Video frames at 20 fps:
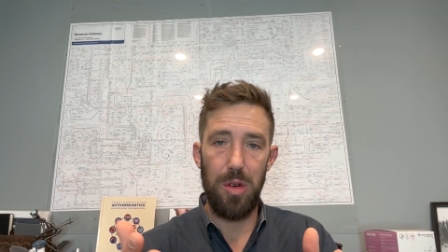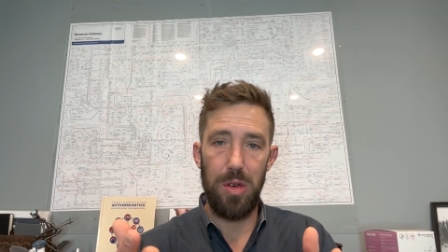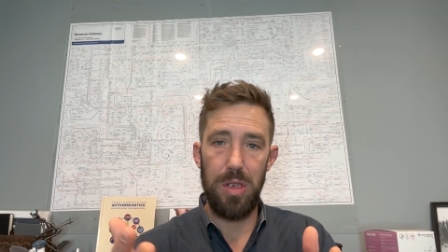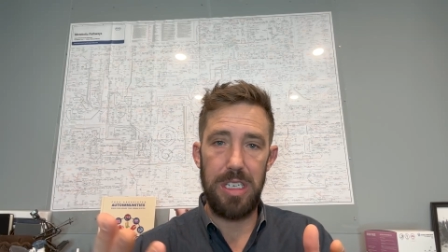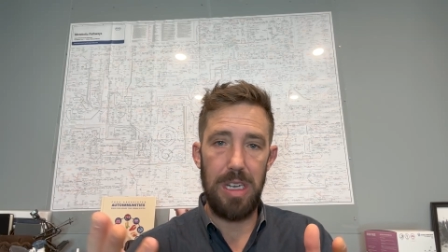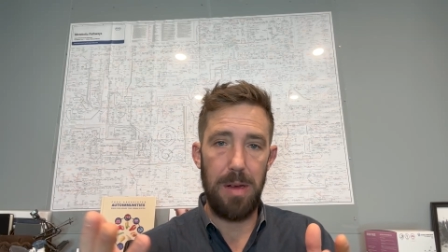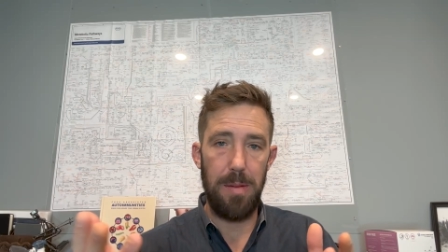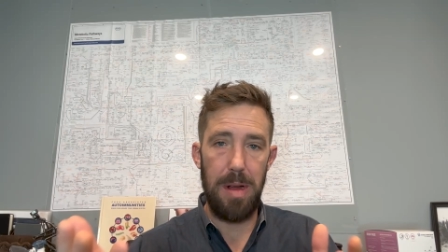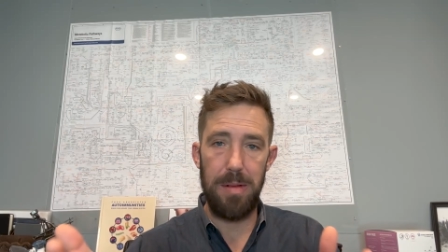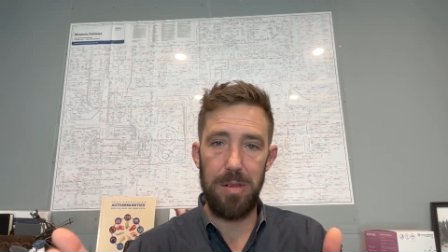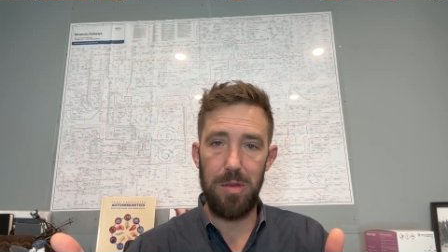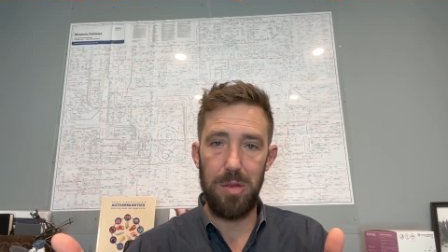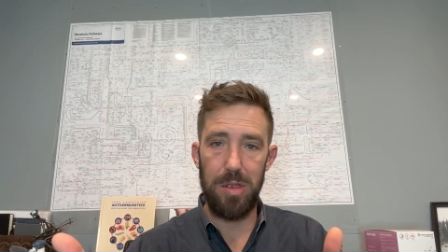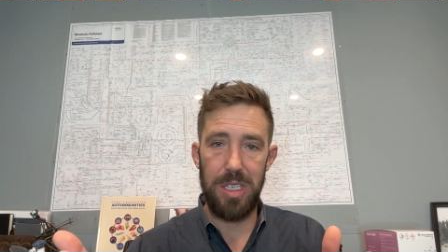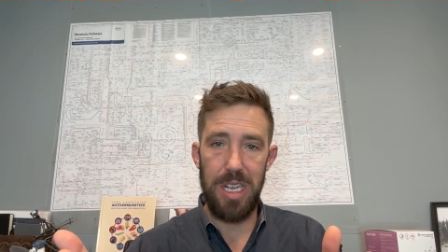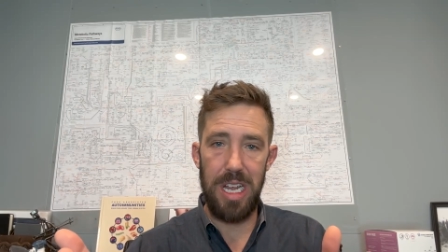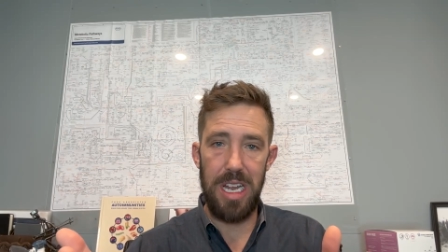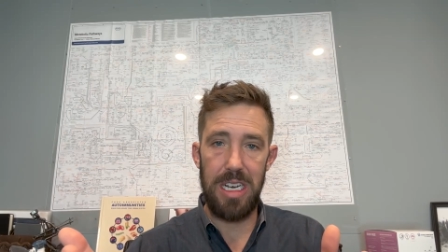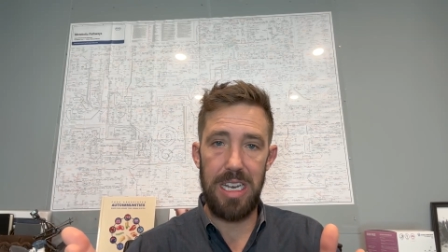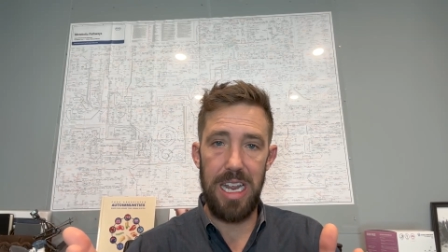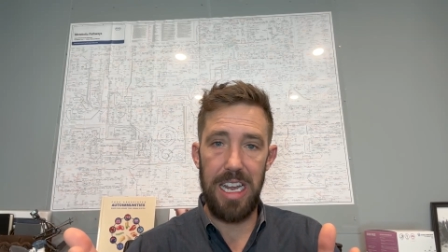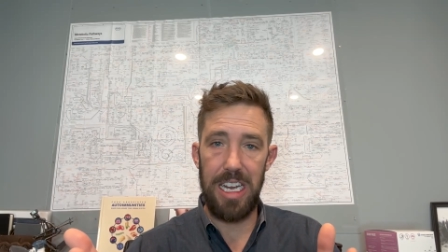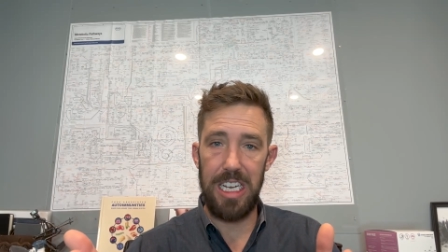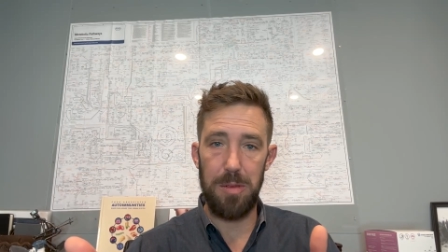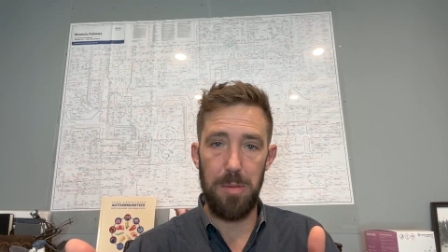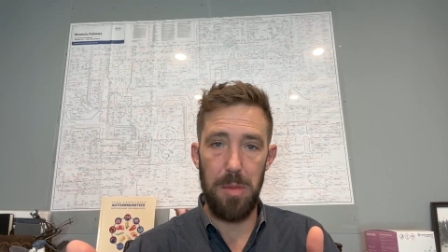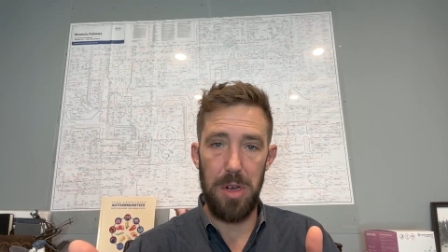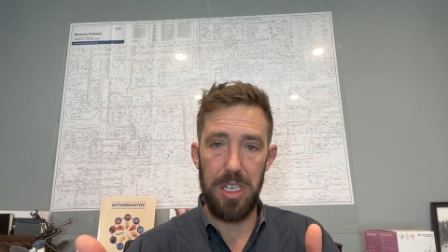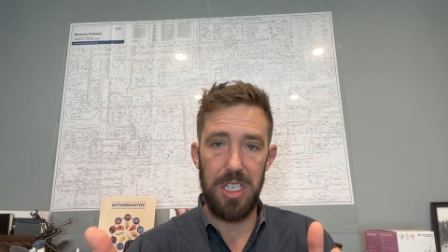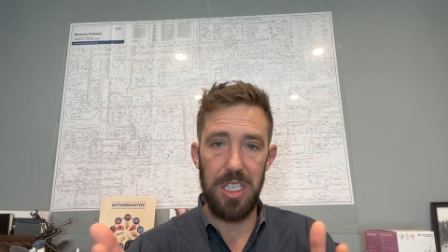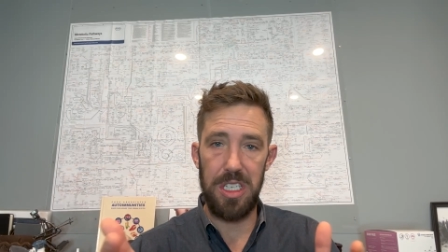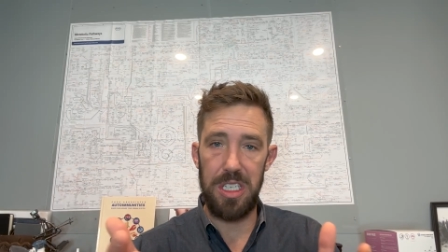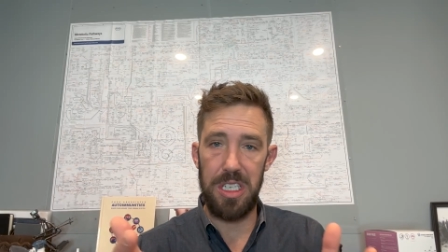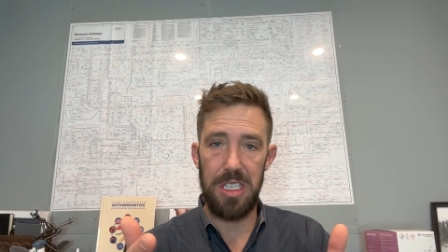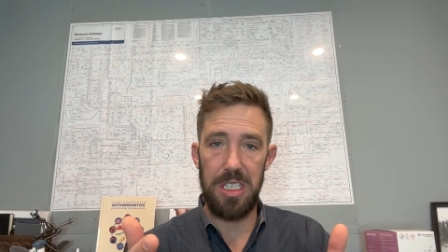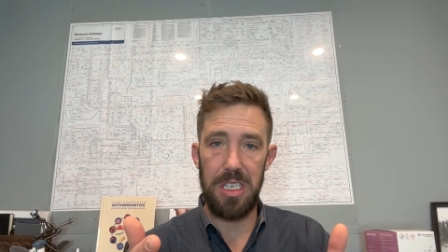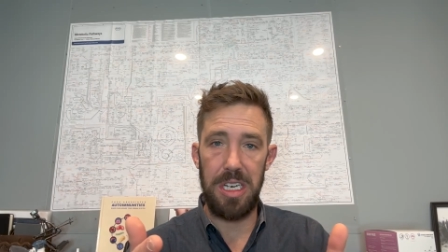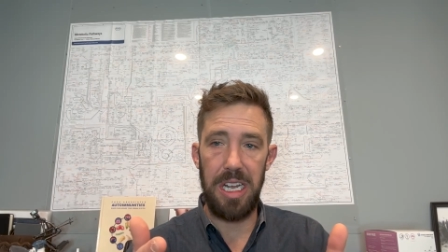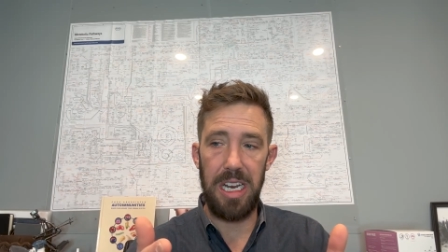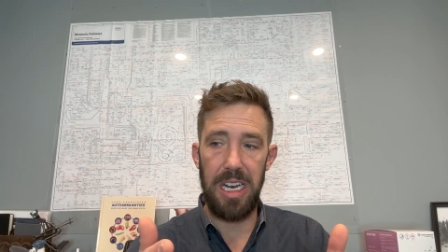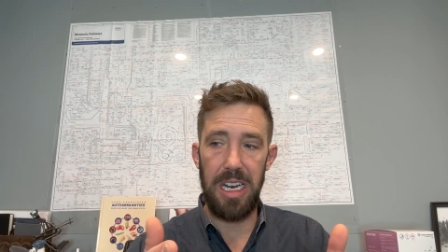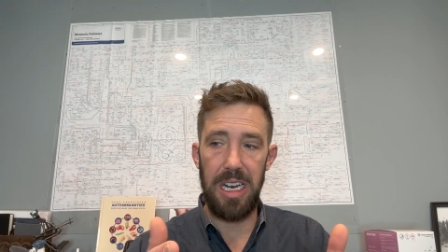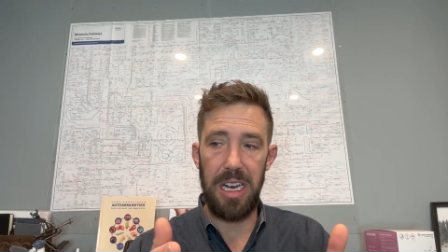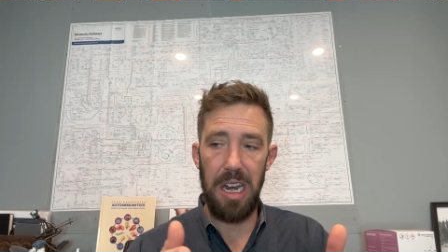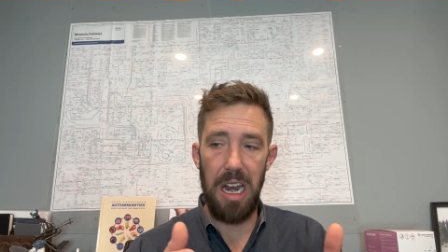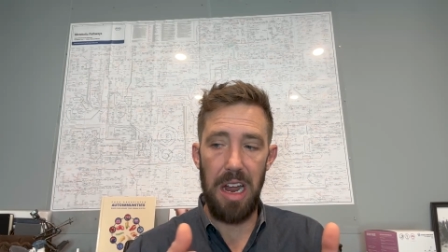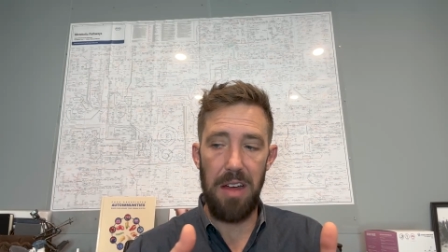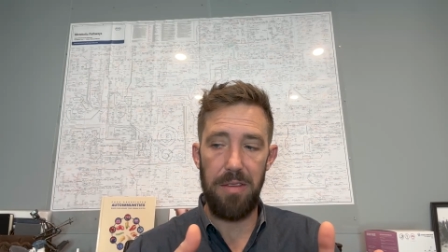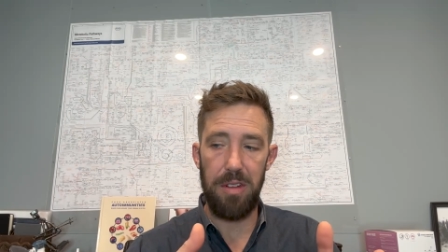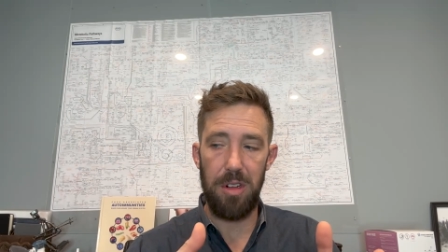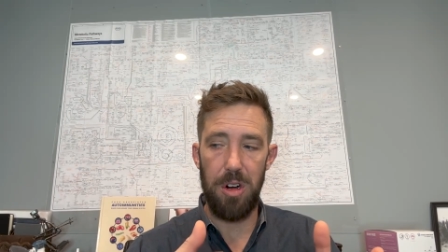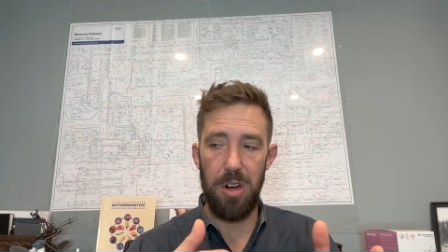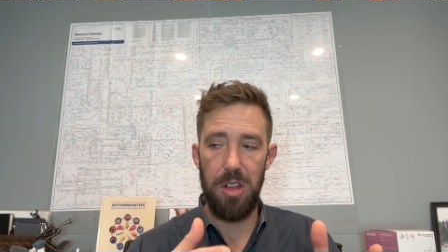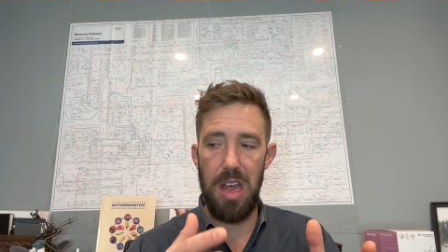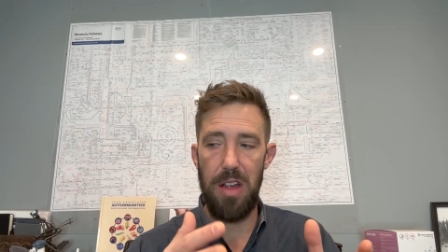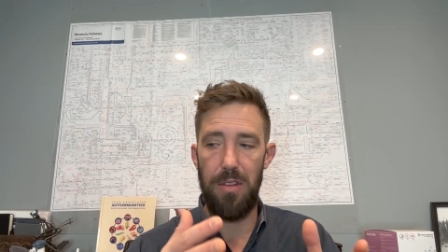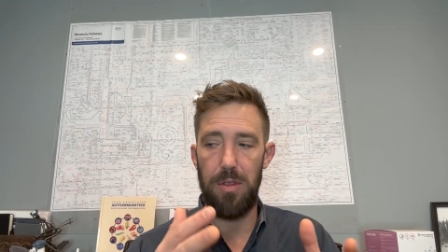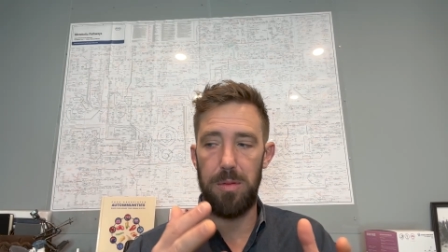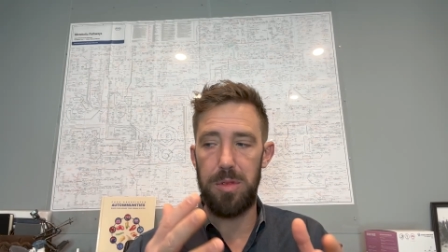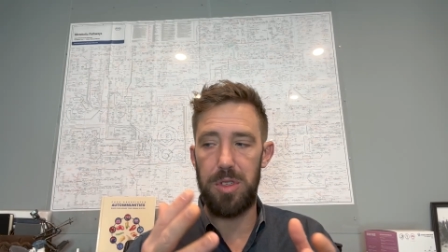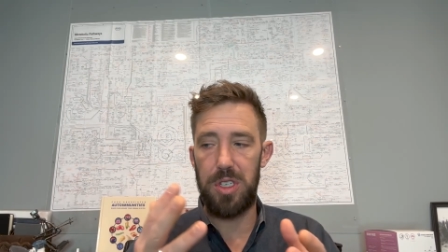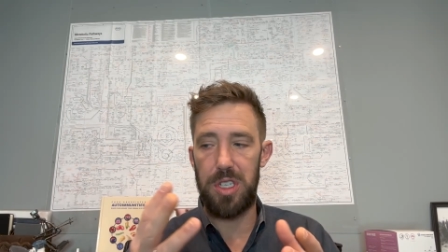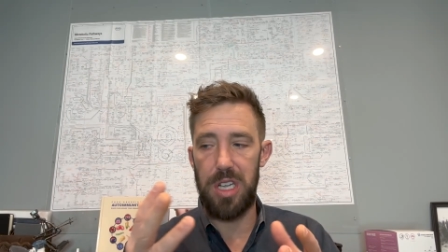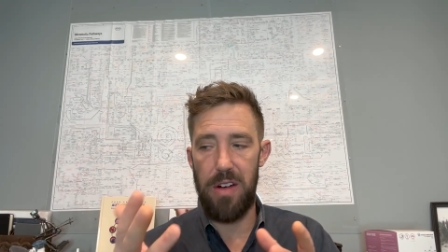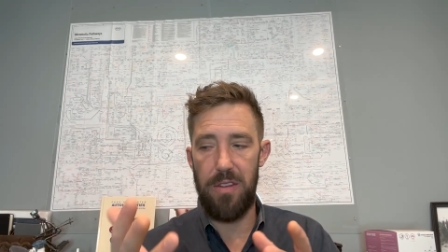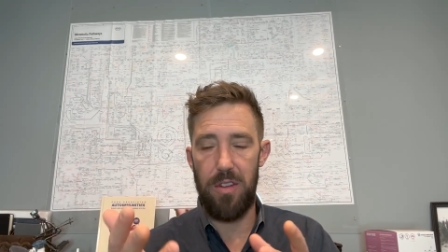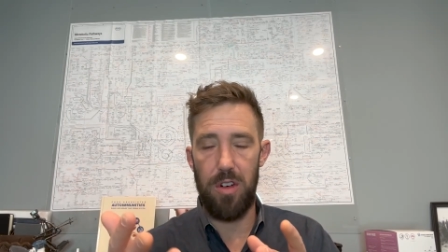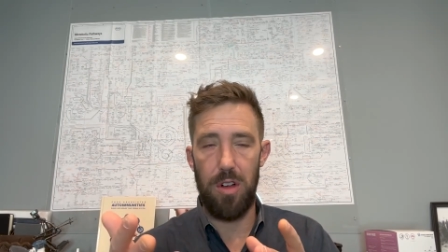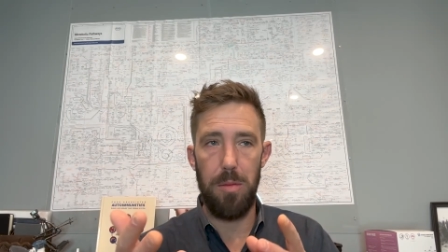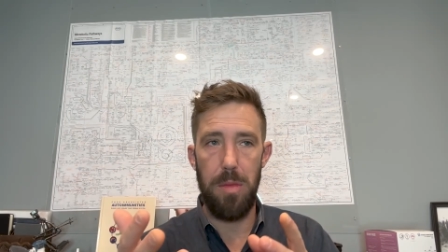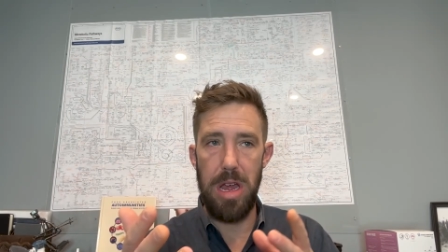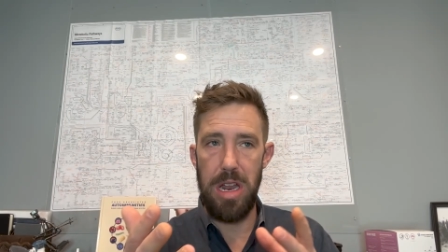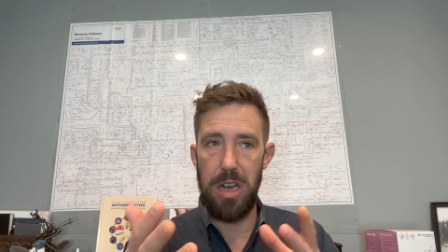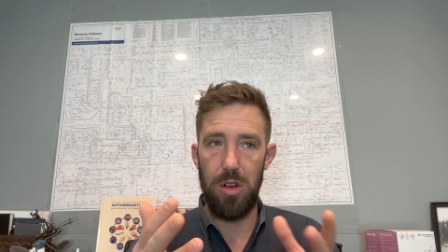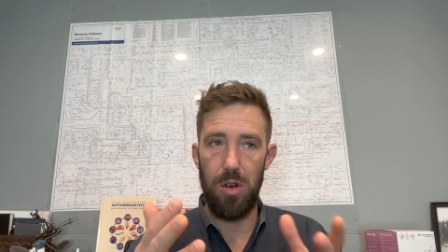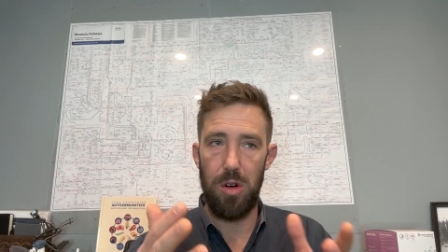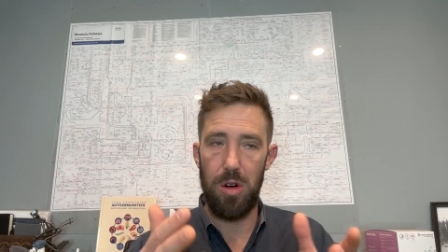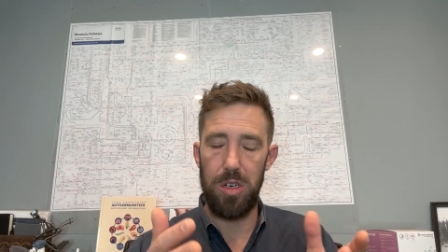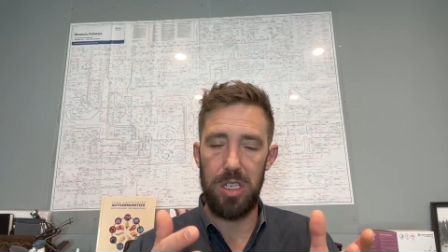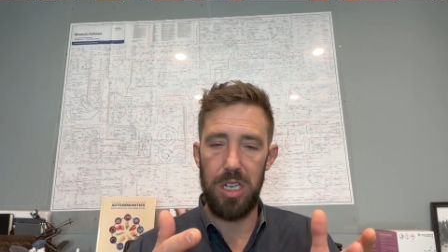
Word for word: mm-hmm. sometimes we'll say take as much as is needed, and I've learned that from several mentors.